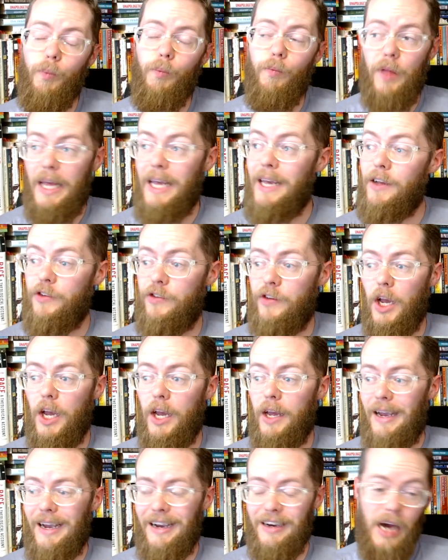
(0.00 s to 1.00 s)
is
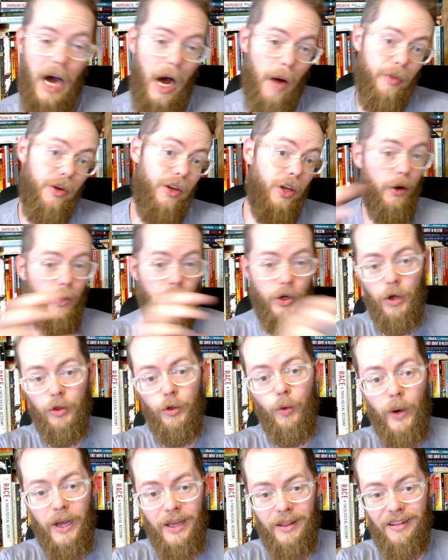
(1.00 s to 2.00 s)
a commentary on the
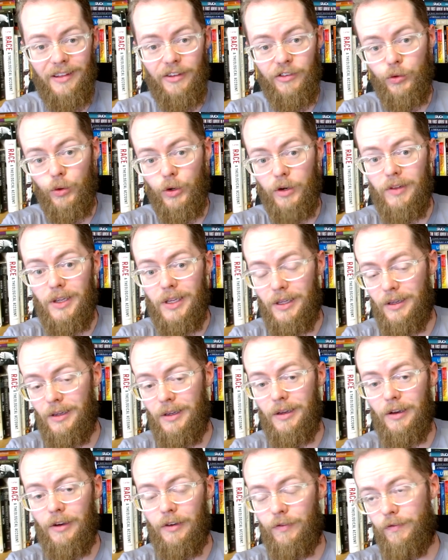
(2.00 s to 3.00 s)
way that the story
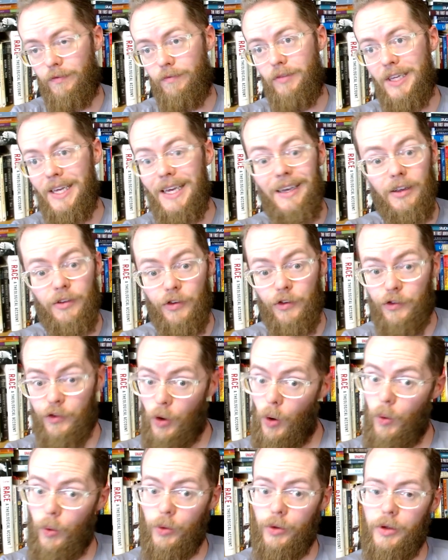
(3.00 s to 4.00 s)
of Kings is
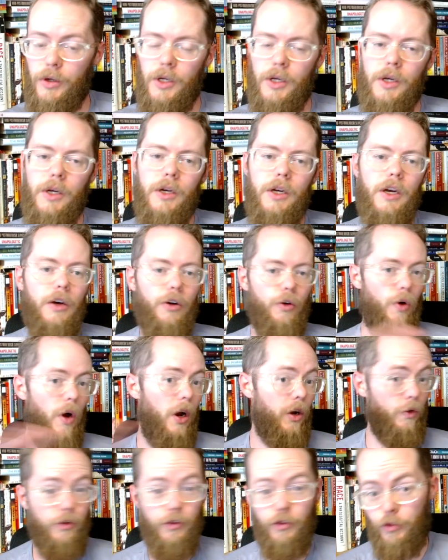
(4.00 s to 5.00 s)
told.
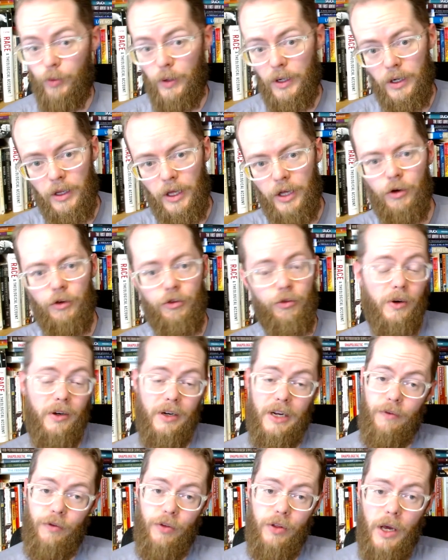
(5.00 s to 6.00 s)
Chronicles is written later, it's written
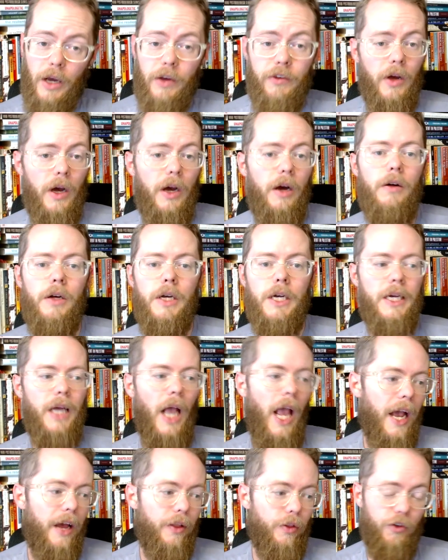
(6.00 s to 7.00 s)
after the exile,
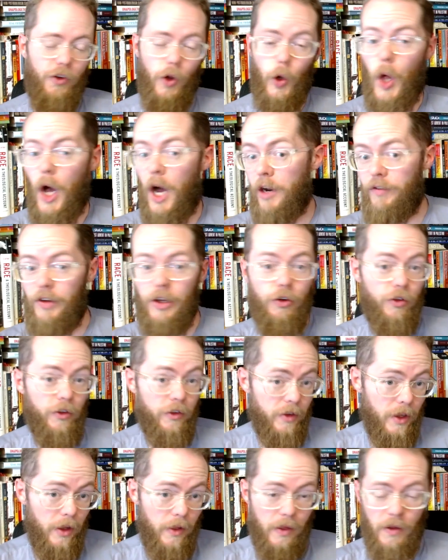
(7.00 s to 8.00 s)
and there's a lot of
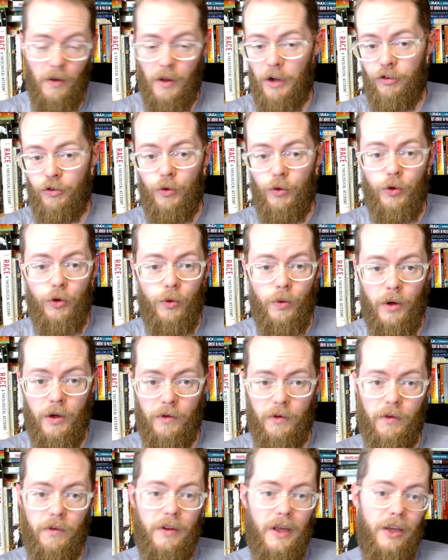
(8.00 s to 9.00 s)
interesting theological
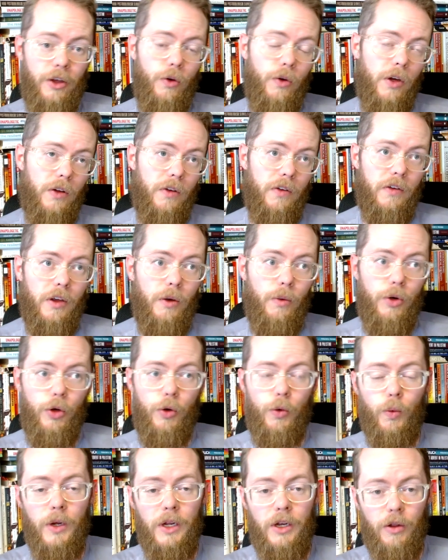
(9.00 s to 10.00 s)
nuances that you can see when you
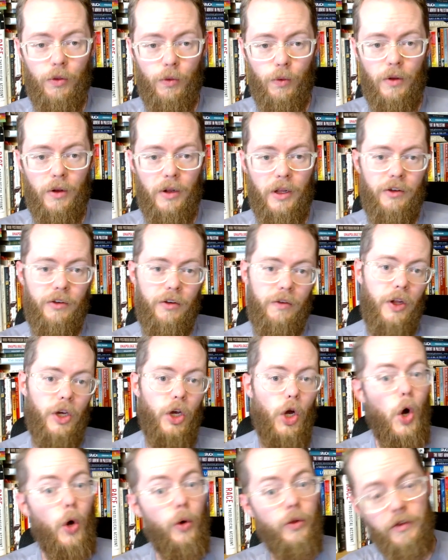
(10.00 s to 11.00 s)
read it through the lens of like,
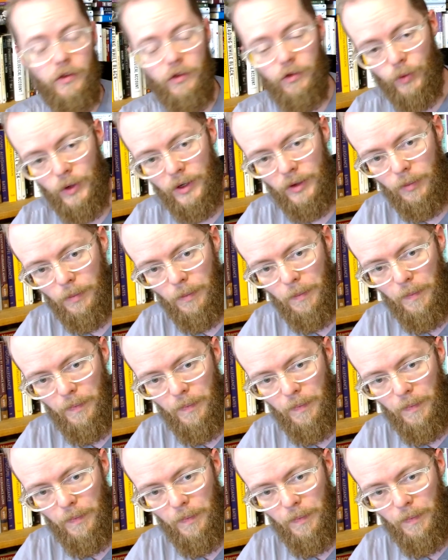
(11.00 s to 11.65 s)
oh, this is written